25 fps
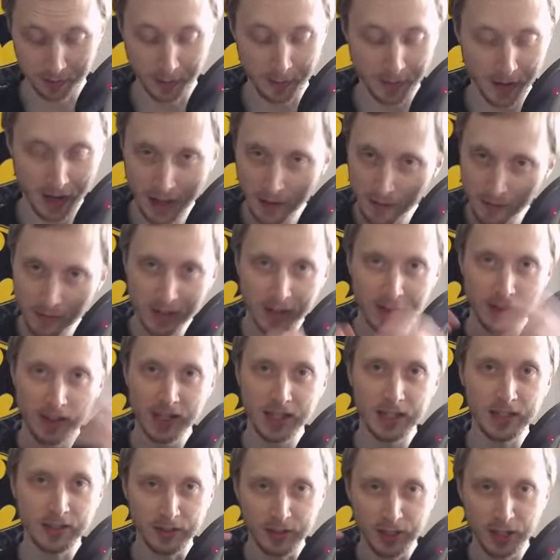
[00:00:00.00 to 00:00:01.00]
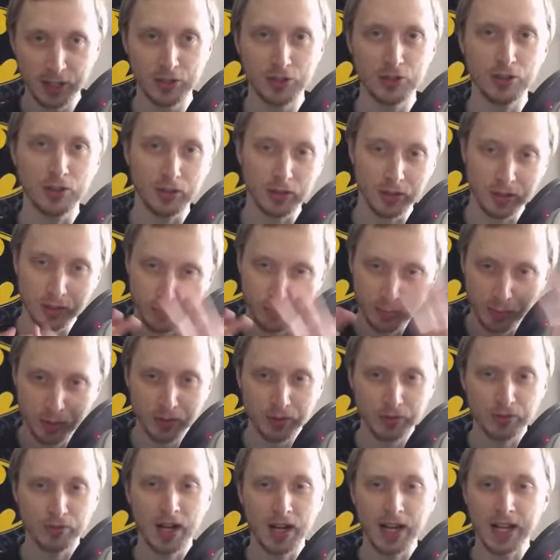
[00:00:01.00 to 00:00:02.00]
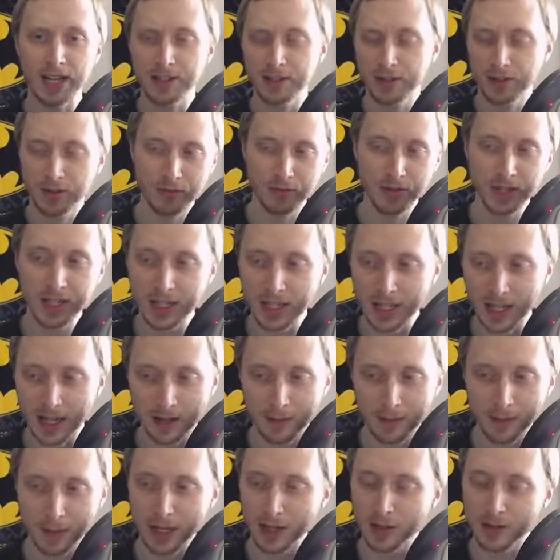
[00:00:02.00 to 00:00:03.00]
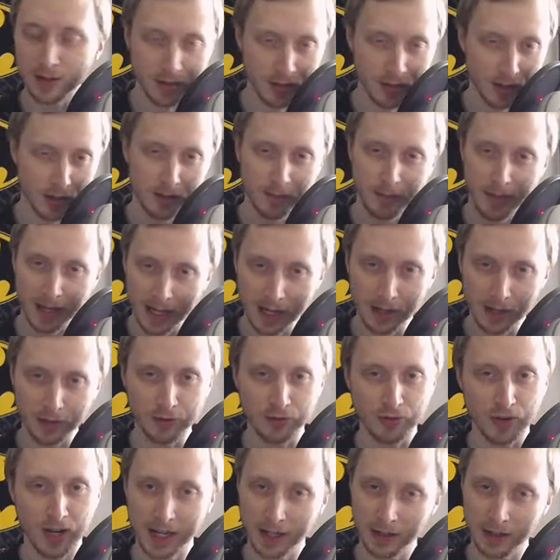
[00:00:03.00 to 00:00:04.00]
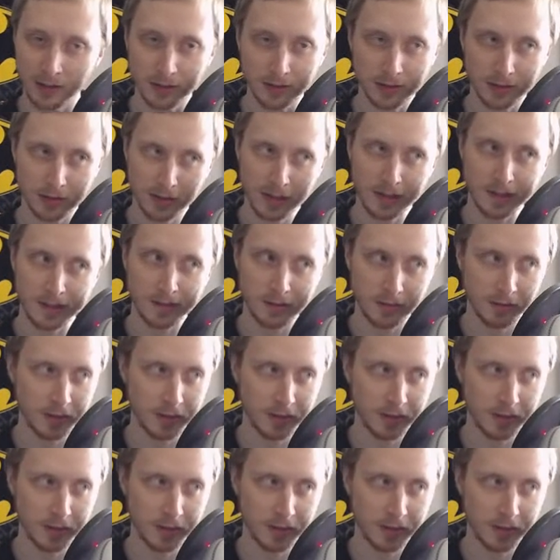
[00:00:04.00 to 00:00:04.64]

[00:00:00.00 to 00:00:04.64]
Remember, everything digital, computerized, 3D animation is all made out of triangles. So you got,